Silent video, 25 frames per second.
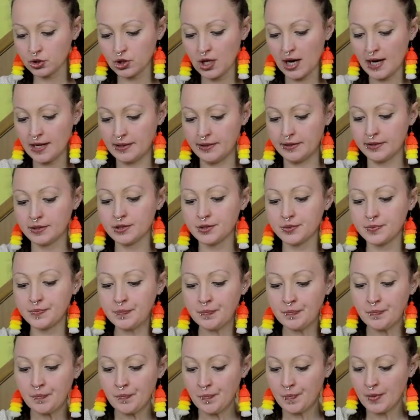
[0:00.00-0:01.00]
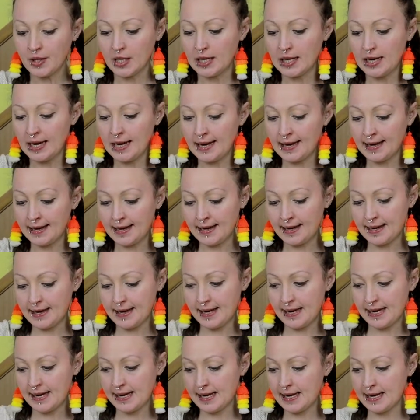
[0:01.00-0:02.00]
try it
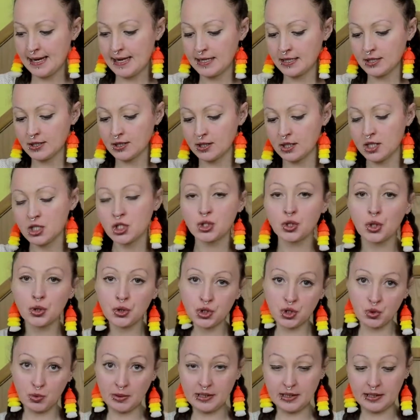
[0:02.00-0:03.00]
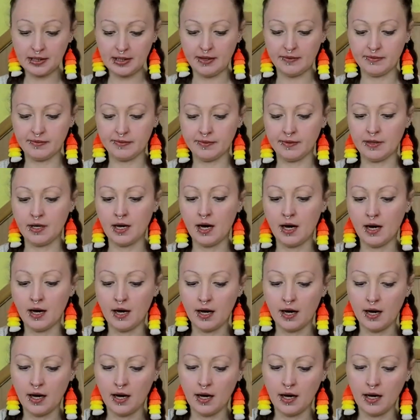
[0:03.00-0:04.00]
and it's not sweet enough,
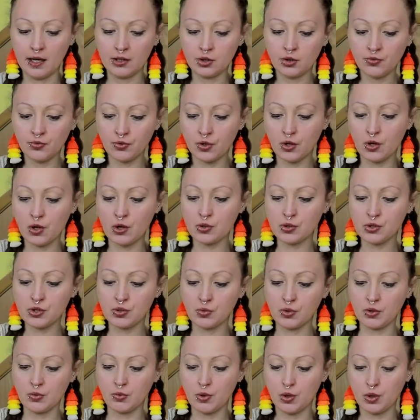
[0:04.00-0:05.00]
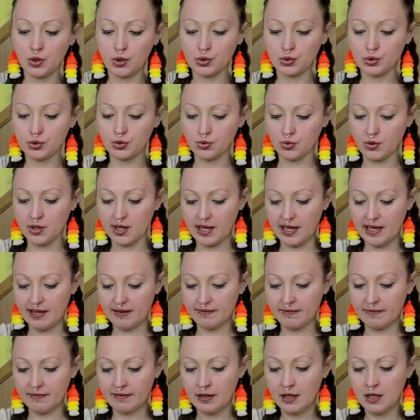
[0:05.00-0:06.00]
and of course we want to
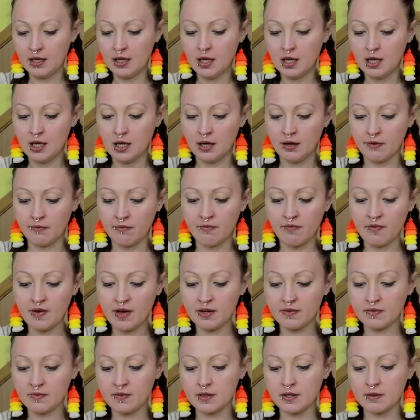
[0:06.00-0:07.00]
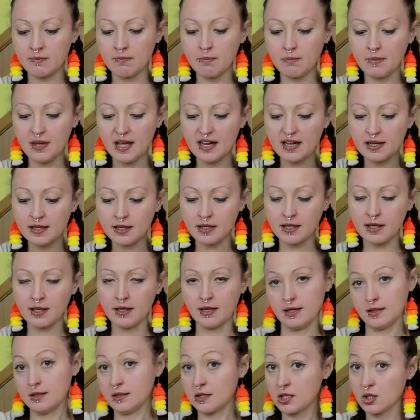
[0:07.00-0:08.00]
have a very
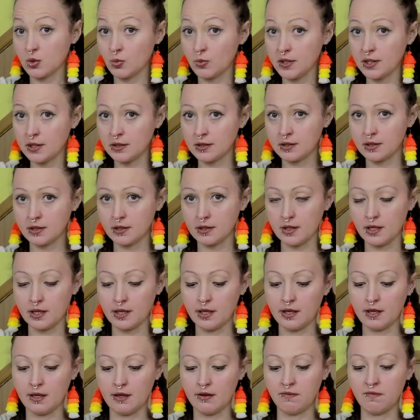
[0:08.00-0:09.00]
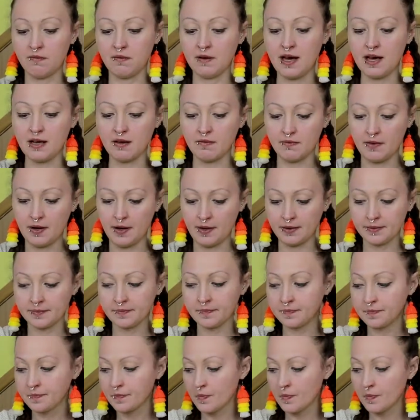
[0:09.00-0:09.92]
milky and sweet flavor.